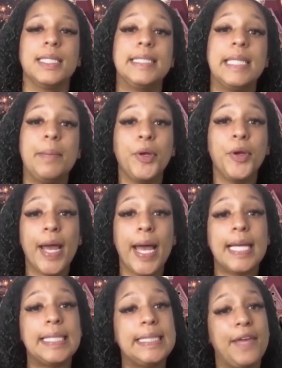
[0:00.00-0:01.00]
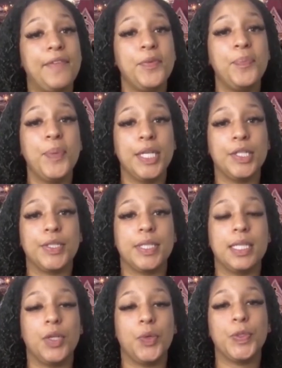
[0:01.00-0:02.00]
Democrat David
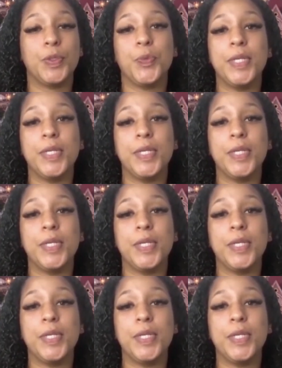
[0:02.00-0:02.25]
Peterson was